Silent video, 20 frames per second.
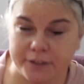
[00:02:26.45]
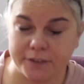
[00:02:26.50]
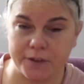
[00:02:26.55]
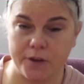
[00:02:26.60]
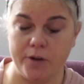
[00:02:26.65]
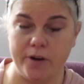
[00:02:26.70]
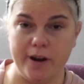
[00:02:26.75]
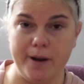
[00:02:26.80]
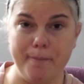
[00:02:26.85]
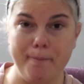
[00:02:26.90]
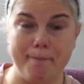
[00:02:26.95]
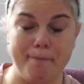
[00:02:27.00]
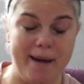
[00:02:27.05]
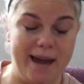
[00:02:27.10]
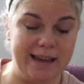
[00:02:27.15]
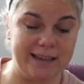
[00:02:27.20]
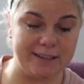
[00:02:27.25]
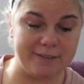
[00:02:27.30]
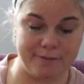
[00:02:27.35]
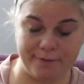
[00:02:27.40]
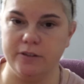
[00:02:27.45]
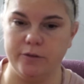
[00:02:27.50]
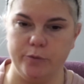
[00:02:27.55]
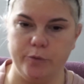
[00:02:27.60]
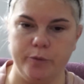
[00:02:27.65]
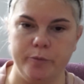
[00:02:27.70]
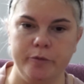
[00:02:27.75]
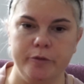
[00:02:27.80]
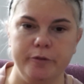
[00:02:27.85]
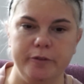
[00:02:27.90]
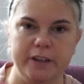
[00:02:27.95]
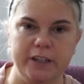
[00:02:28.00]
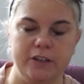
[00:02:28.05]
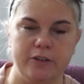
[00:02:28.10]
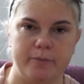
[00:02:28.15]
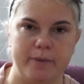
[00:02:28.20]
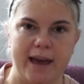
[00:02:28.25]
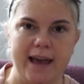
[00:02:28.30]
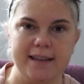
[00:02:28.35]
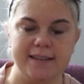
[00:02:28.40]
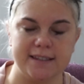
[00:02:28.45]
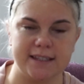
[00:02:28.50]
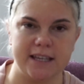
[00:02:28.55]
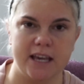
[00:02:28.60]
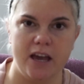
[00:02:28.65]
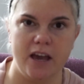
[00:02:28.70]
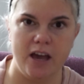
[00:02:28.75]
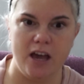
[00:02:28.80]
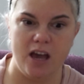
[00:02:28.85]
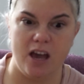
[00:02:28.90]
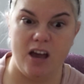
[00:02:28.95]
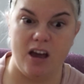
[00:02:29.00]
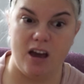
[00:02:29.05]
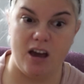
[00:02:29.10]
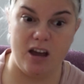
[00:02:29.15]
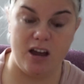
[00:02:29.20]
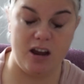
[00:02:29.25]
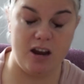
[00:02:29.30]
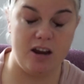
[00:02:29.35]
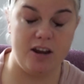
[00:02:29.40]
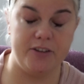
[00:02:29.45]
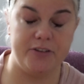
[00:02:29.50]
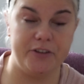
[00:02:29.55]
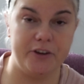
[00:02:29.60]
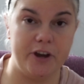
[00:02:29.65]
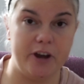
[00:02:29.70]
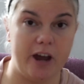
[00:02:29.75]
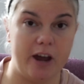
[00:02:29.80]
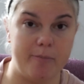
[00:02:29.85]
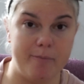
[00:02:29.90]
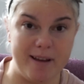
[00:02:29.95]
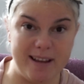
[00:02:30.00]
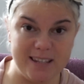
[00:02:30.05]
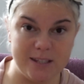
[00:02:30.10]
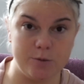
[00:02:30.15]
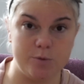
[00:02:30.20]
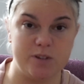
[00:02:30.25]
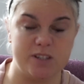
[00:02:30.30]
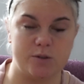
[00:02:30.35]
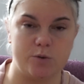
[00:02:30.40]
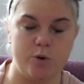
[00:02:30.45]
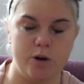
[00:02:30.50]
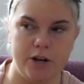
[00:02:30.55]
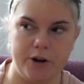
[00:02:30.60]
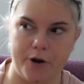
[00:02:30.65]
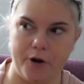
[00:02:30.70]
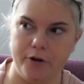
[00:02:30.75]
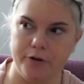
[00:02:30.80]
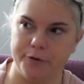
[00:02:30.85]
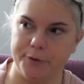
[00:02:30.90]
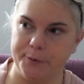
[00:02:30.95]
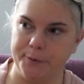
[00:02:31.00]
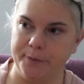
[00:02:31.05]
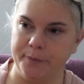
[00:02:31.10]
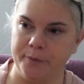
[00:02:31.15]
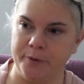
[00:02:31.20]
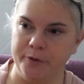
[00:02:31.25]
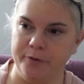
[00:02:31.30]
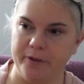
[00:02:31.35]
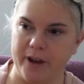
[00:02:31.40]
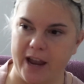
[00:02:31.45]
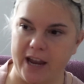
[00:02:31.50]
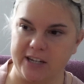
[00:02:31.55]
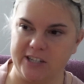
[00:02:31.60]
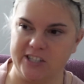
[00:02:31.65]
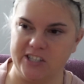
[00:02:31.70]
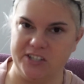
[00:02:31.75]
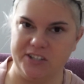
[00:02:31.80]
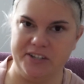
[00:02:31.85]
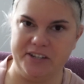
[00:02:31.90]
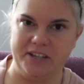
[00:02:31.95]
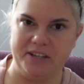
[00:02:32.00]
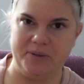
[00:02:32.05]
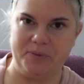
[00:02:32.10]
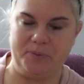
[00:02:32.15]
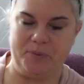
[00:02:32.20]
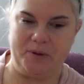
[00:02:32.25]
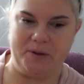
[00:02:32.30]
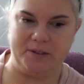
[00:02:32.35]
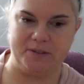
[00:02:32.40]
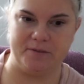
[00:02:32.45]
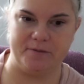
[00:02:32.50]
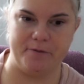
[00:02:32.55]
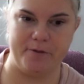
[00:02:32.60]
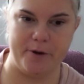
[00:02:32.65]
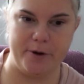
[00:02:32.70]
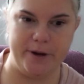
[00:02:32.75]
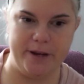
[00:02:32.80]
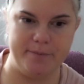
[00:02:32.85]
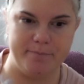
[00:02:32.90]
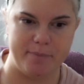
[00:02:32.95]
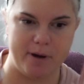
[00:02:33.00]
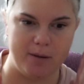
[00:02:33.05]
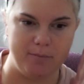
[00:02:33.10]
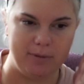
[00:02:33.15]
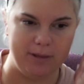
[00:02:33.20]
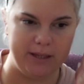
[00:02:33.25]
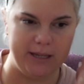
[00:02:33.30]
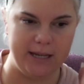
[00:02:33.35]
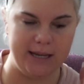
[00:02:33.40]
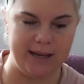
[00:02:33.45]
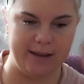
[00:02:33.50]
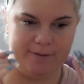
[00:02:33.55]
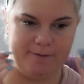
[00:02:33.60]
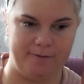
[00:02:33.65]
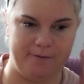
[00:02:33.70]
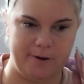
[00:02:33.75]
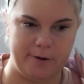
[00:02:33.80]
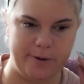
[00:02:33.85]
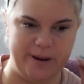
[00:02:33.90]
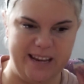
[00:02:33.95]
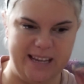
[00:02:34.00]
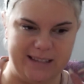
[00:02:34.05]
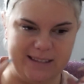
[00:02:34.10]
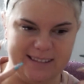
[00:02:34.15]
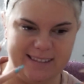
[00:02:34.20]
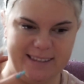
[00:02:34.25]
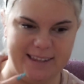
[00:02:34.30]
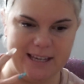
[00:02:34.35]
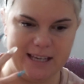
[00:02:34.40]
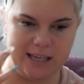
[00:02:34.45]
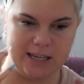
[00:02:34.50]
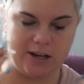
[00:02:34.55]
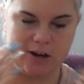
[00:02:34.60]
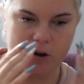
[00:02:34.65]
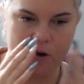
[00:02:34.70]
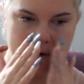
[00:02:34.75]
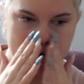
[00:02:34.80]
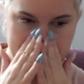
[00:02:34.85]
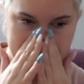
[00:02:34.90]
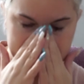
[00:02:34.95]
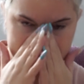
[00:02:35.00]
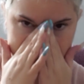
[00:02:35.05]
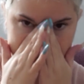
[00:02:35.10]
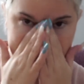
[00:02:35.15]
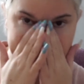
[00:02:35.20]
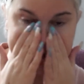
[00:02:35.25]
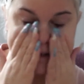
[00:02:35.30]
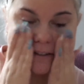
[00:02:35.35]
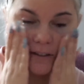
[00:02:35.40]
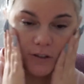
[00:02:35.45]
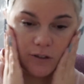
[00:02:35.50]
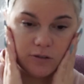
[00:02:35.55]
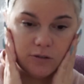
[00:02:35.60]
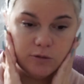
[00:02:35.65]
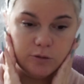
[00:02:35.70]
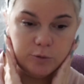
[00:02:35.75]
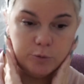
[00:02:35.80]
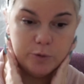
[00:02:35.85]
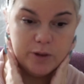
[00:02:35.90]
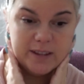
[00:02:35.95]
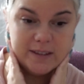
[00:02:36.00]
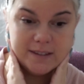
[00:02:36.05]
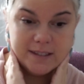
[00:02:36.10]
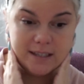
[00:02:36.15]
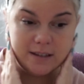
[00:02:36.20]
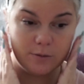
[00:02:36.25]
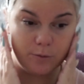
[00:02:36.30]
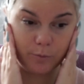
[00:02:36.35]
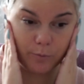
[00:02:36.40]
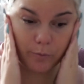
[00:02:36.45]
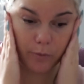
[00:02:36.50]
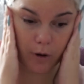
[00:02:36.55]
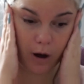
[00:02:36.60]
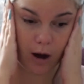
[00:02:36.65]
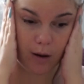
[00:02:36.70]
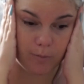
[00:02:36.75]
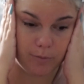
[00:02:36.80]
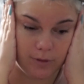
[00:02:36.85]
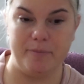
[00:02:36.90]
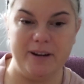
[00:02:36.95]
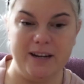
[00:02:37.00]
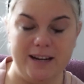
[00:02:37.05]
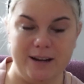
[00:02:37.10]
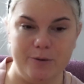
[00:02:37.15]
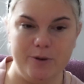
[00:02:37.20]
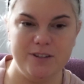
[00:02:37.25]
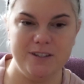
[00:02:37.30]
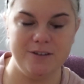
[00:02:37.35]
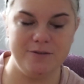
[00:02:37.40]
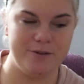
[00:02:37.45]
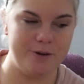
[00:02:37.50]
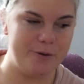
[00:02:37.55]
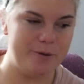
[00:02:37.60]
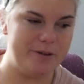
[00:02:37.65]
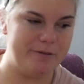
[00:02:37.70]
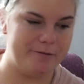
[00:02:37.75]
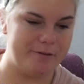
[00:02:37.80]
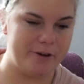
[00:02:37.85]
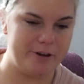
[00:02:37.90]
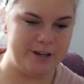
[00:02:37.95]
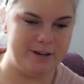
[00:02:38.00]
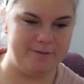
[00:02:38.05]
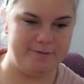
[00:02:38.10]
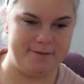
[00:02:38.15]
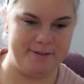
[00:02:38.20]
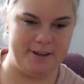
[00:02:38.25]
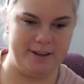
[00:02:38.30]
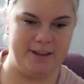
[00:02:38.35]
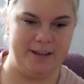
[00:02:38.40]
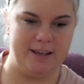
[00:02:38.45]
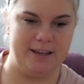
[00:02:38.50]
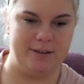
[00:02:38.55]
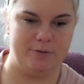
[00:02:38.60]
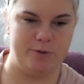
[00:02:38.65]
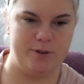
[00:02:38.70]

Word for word: So I'm back from removing the mask. The mask was quite hard to remove actually. It was very bubbly and very thick coat, so I had to rinse it properly. But it was a very funny feeling.